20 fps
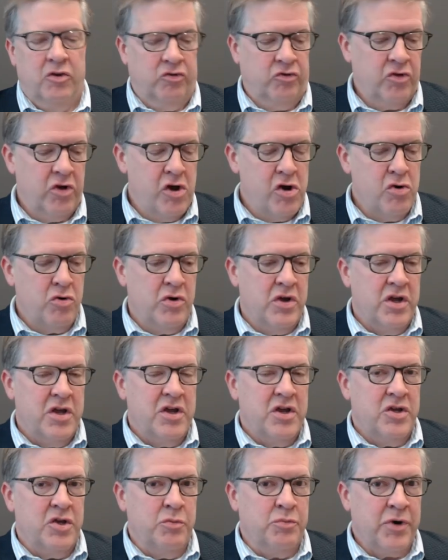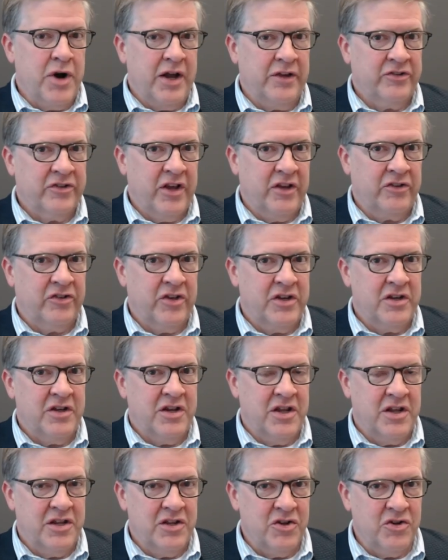So you process
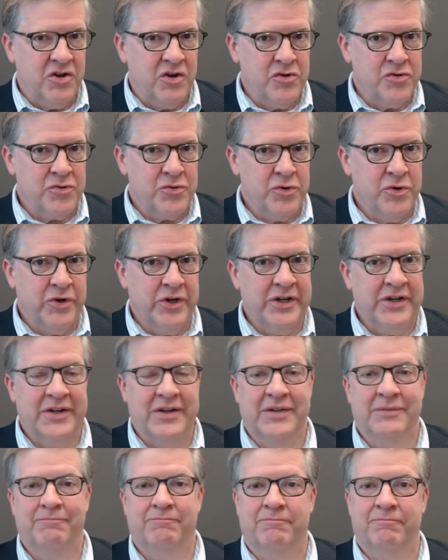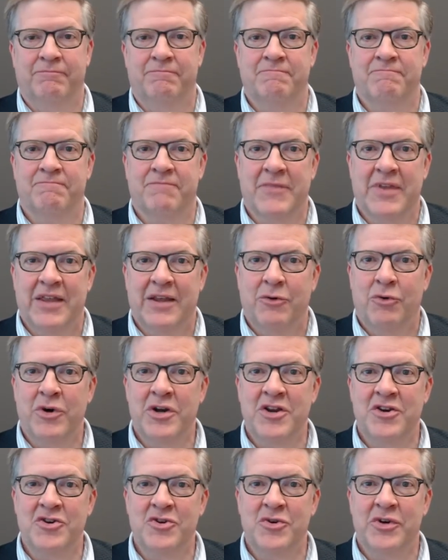it, you go through it.
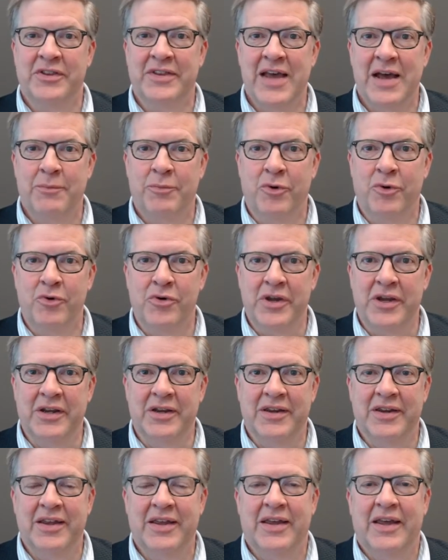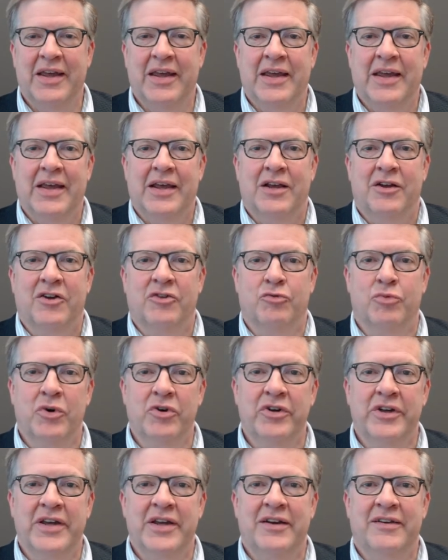What do you do at that point? Because
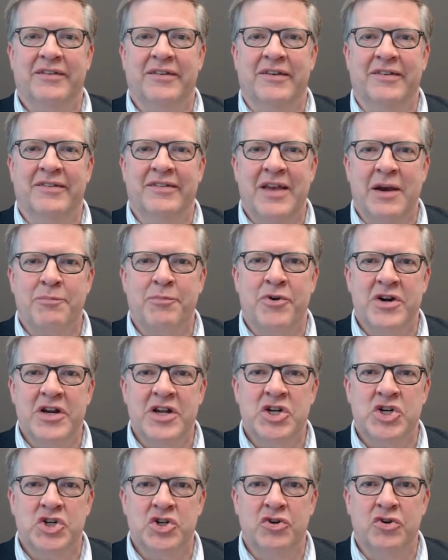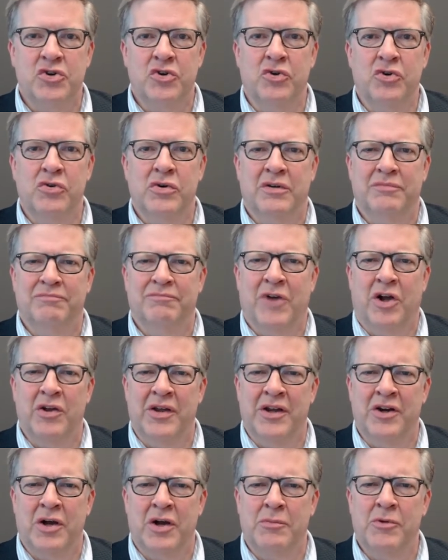really it is a separate issue
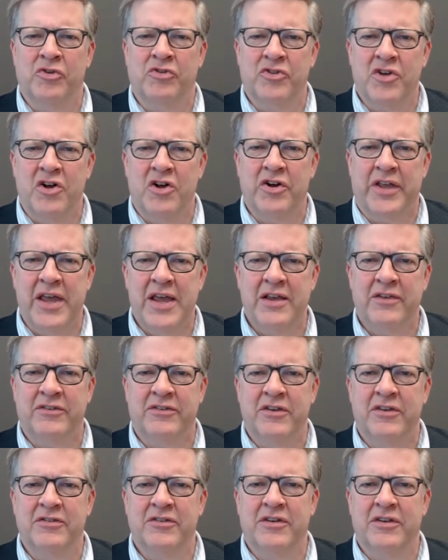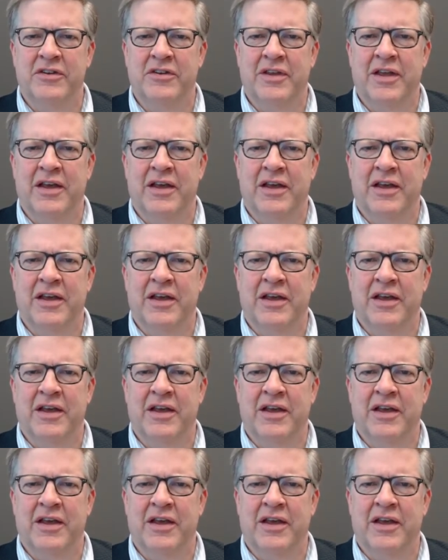in almost all cases